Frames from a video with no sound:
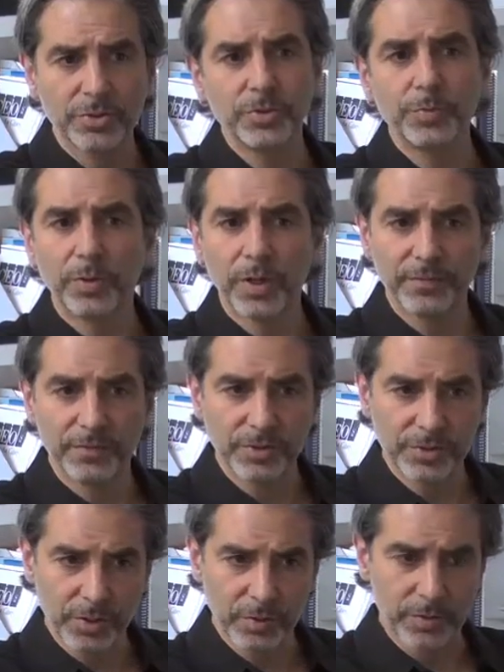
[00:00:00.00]
two
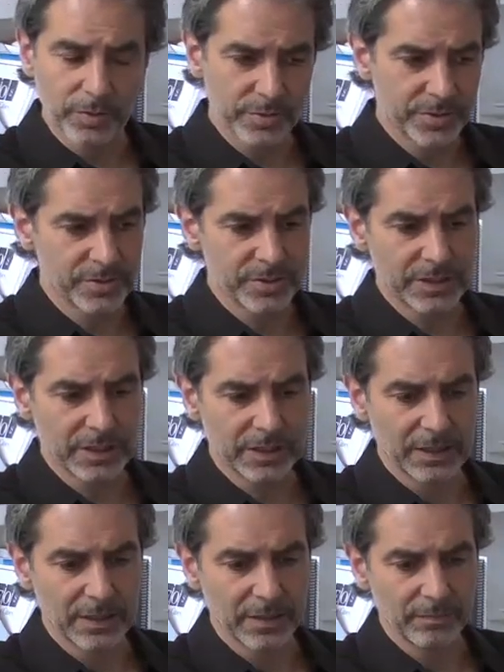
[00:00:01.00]
private donors
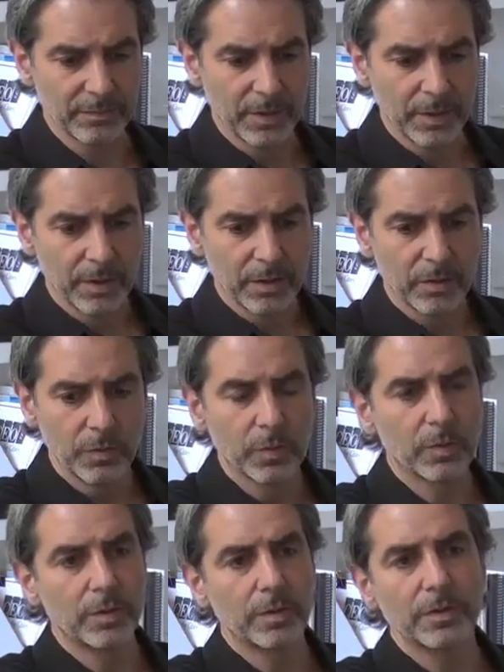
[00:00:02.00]
who
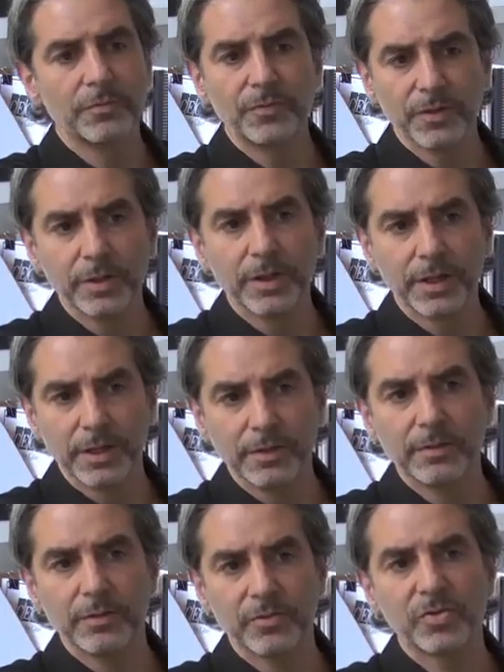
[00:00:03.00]
were
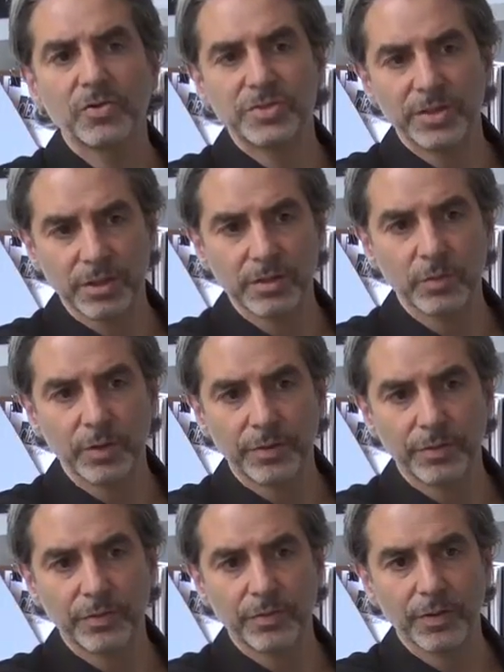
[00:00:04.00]
associated
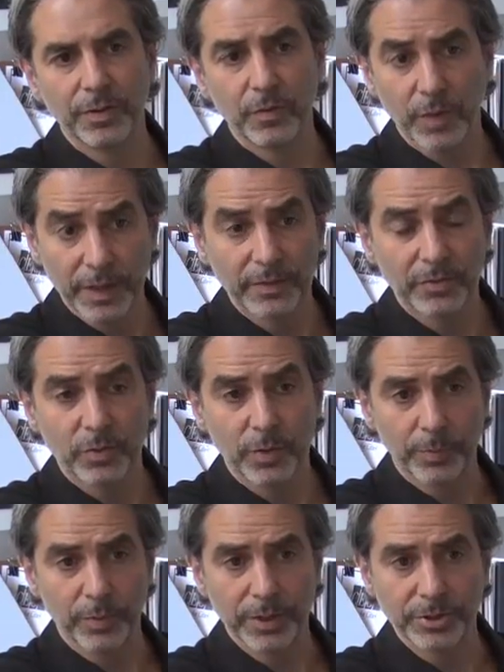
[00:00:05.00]
with RAND
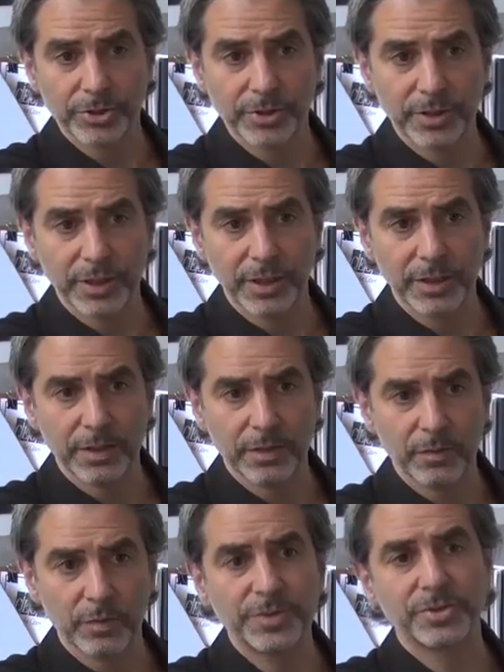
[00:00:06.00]
Corporation, a
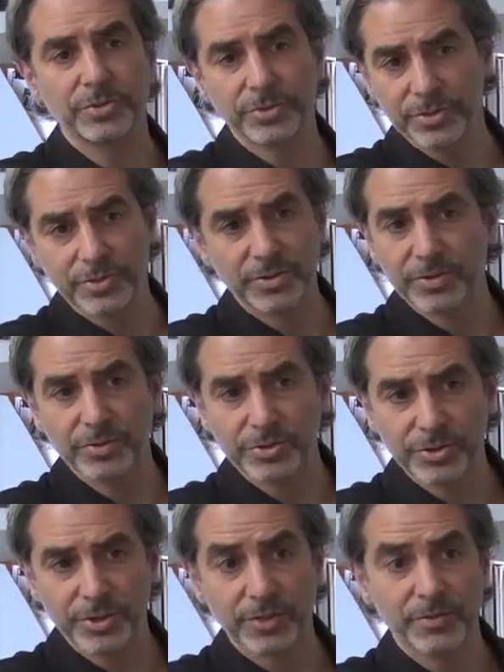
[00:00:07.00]
research
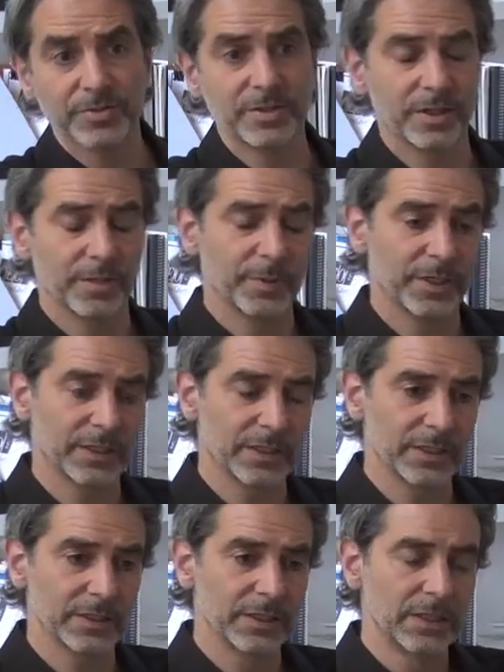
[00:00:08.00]
institution here in Santa Monica,